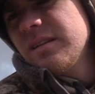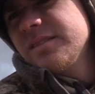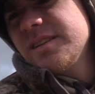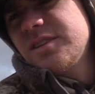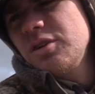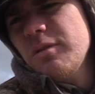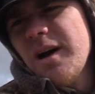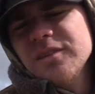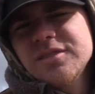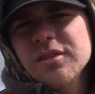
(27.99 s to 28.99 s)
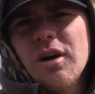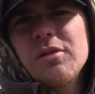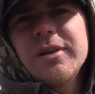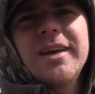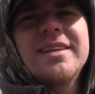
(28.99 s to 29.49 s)
It's the 2 ounce
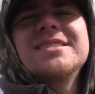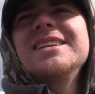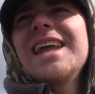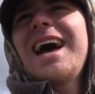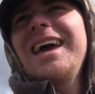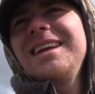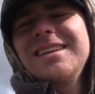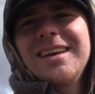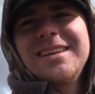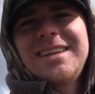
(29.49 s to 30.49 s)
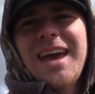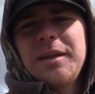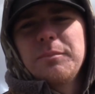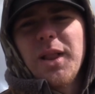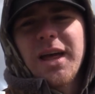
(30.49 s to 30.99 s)
load. It's 9 and
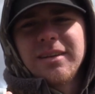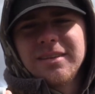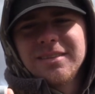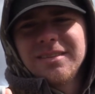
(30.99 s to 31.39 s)
10 blend.